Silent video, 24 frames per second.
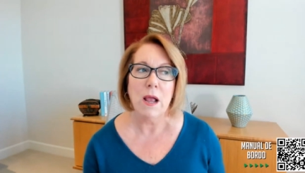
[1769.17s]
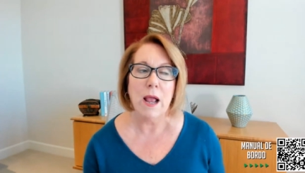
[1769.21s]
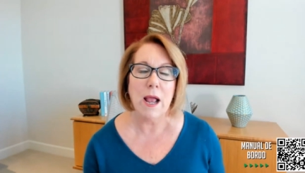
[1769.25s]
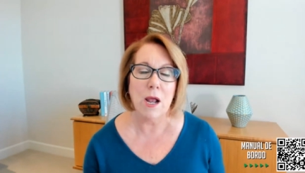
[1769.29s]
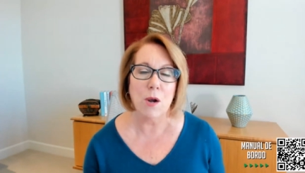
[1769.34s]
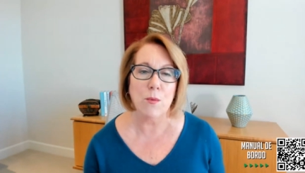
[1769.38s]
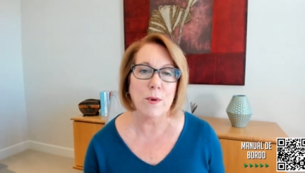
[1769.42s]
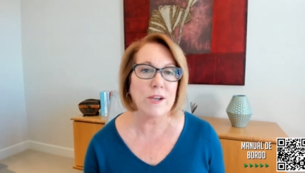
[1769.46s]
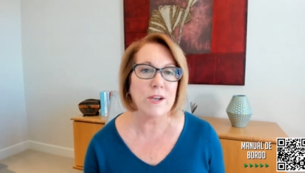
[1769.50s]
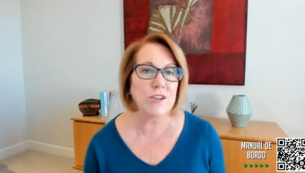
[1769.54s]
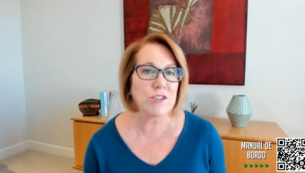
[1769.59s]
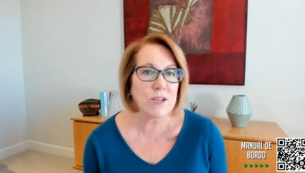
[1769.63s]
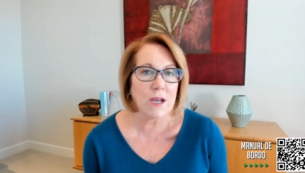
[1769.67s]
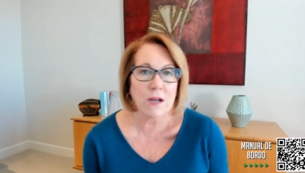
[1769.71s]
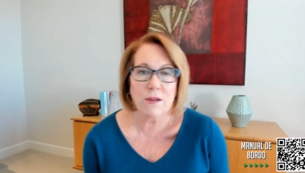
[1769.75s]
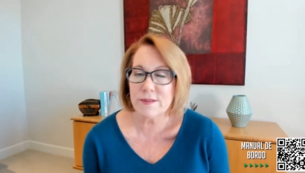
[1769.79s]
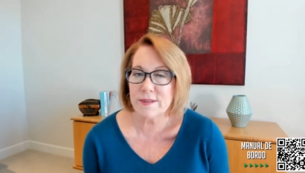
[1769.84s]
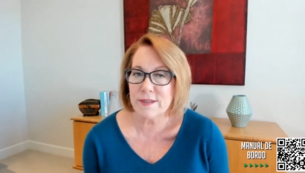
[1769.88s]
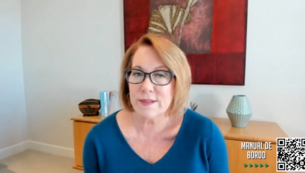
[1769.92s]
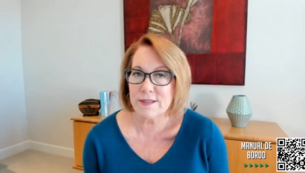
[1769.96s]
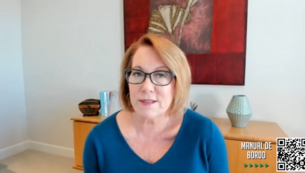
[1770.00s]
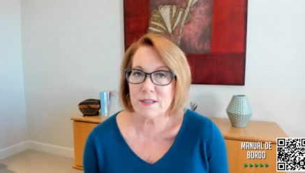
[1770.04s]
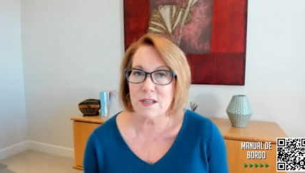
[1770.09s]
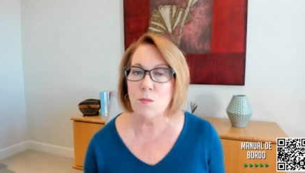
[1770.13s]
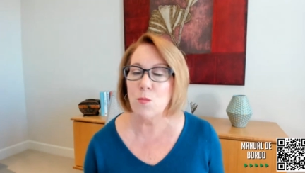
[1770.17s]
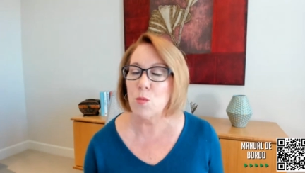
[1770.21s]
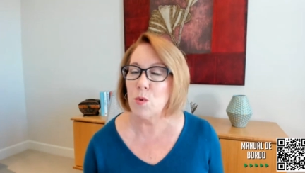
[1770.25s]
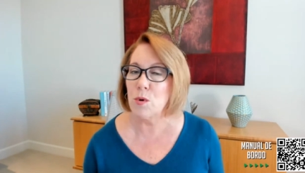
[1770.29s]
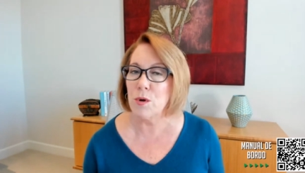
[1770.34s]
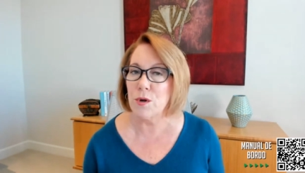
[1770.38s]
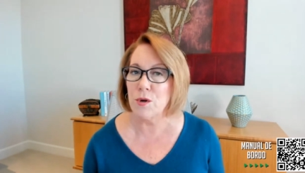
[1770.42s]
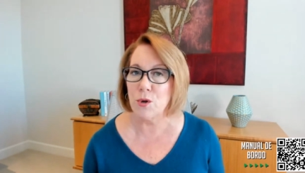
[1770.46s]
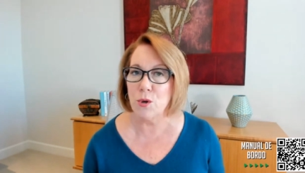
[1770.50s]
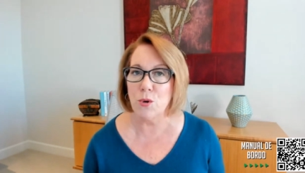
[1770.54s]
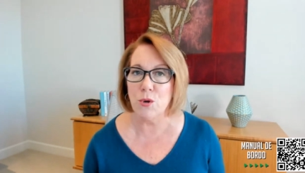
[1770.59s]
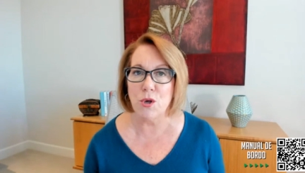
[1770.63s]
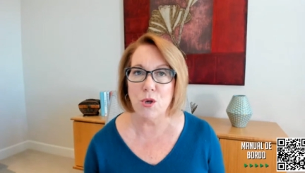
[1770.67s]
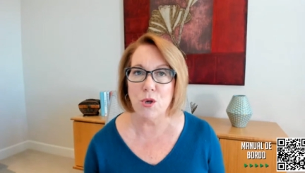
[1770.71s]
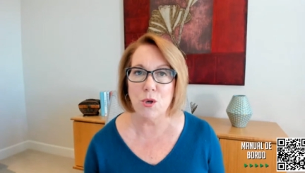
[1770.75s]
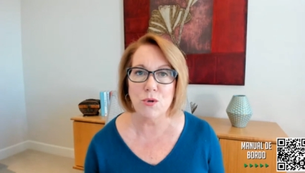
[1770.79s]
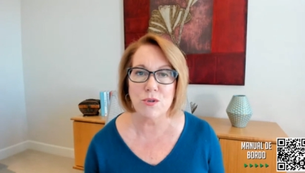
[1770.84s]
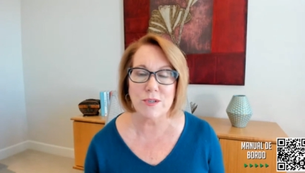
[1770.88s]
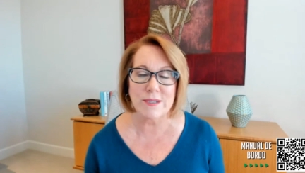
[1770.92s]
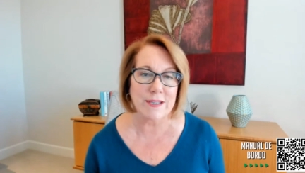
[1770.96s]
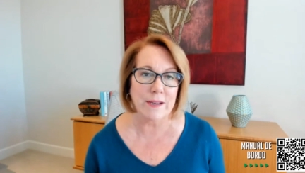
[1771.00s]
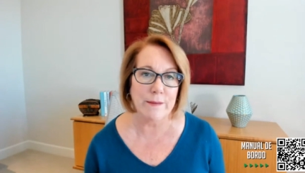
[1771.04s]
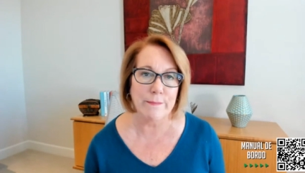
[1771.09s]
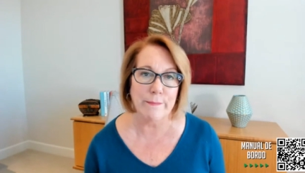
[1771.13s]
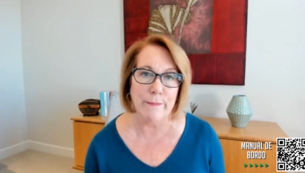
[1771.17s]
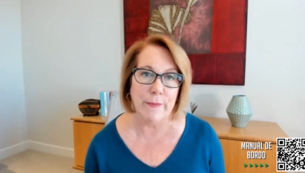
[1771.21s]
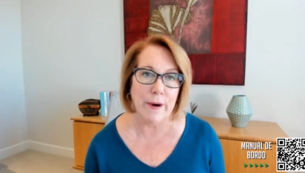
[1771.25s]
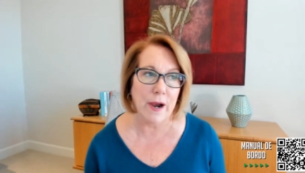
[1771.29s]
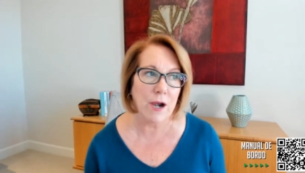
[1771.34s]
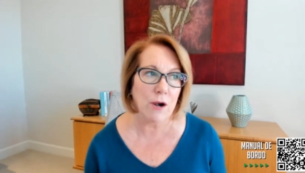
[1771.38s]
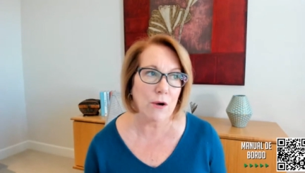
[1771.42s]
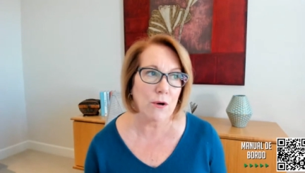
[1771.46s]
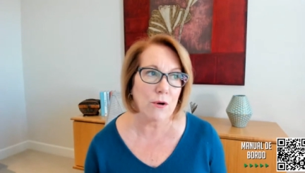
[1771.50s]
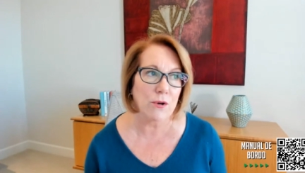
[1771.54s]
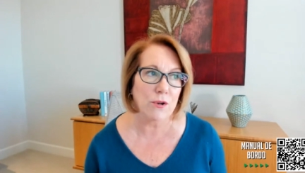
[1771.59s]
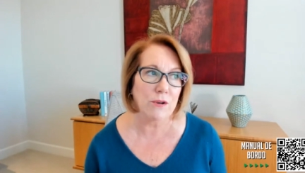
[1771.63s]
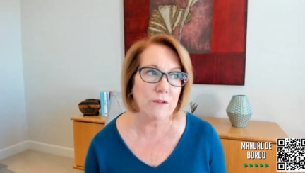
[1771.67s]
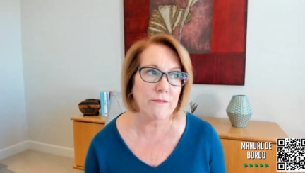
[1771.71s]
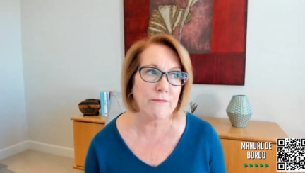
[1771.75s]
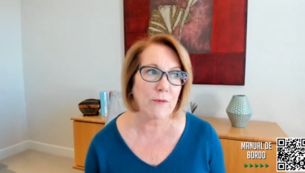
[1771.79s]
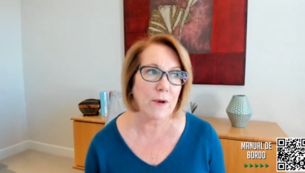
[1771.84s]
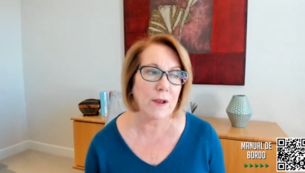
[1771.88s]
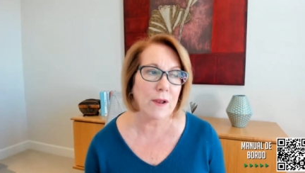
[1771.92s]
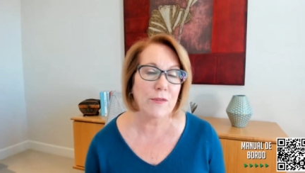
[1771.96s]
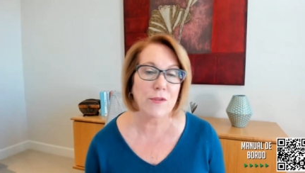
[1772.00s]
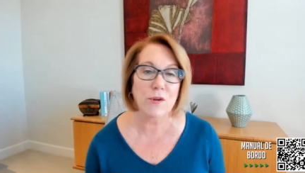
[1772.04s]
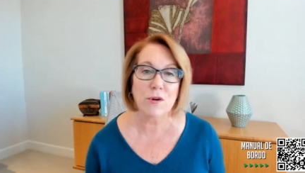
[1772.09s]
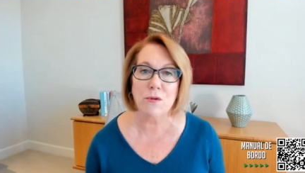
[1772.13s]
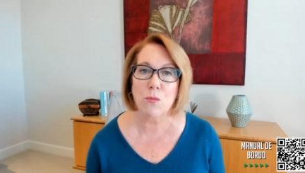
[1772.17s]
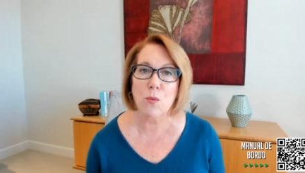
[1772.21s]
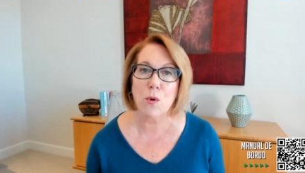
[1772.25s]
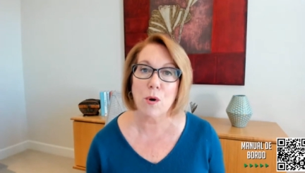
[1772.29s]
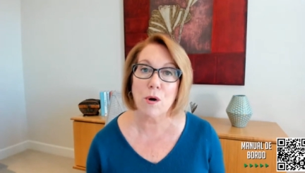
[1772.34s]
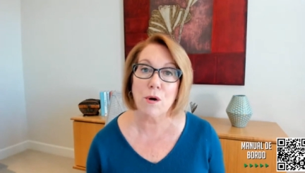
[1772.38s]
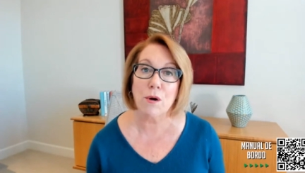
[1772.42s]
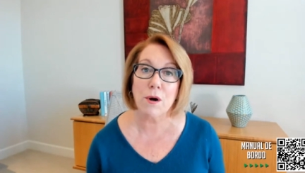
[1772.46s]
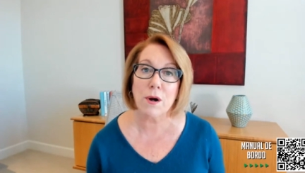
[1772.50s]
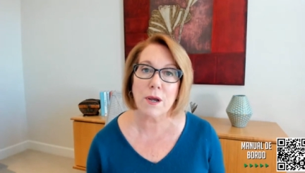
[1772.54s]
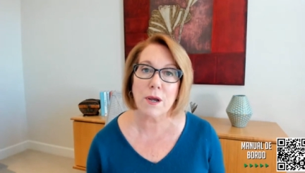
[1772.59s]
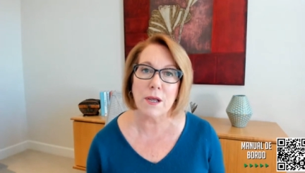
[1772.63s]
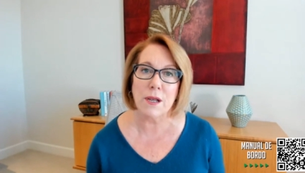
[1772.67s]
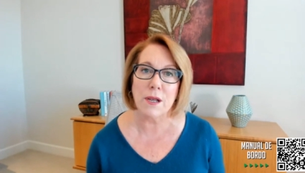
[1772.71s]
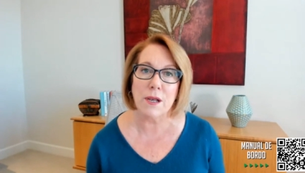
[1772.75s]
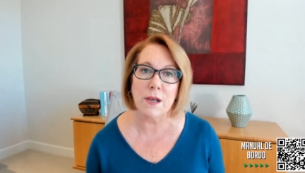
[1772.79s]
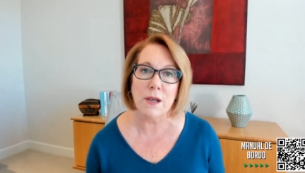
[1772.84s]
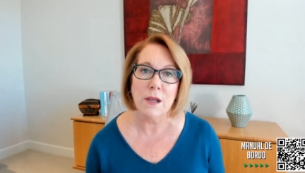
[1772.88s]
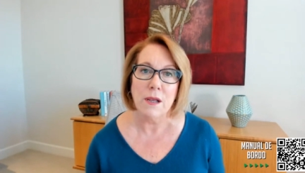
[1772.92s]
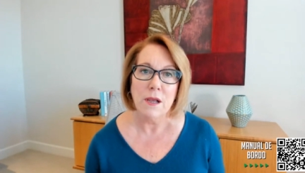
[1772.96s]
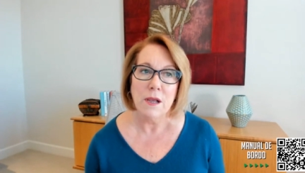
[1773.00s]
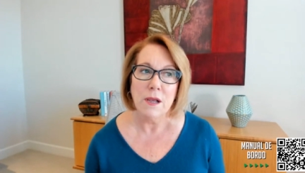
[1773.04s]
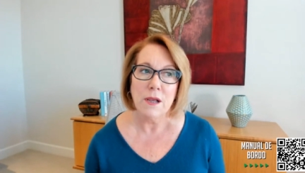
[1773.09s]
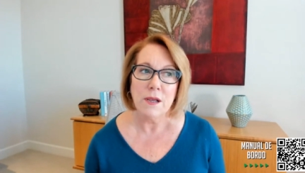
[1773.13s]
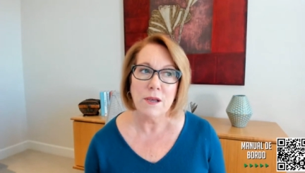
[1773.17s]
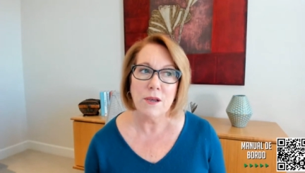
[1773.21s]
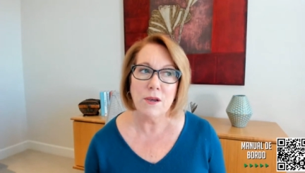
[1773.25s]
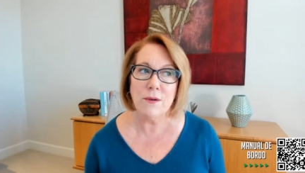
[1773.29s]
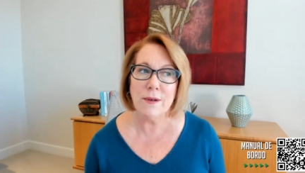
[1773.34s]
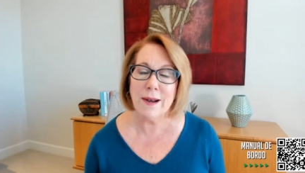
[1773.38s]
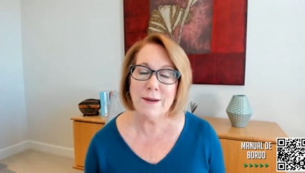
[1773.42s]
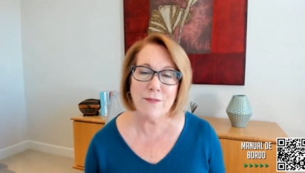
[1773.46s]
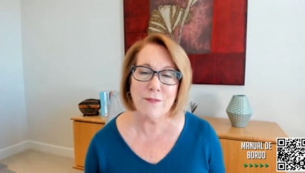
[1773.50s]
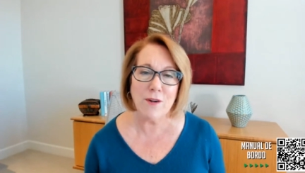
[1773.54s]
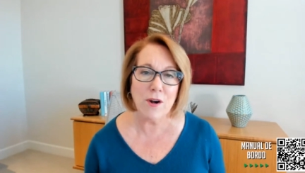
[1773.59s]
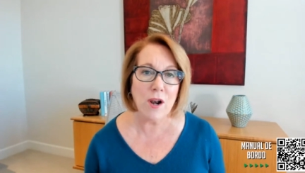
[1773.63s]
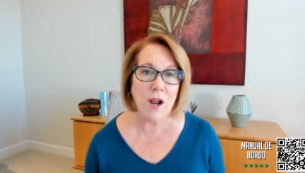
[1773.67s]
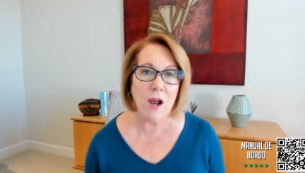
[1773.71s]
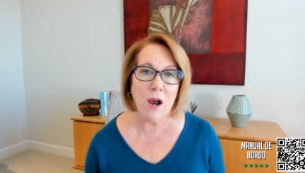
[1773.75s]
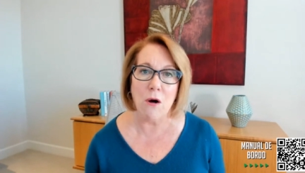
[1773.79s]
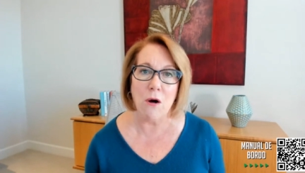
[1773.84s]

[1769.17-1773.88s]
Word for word: and reach out to someone who you just admire and you've read their work. And you never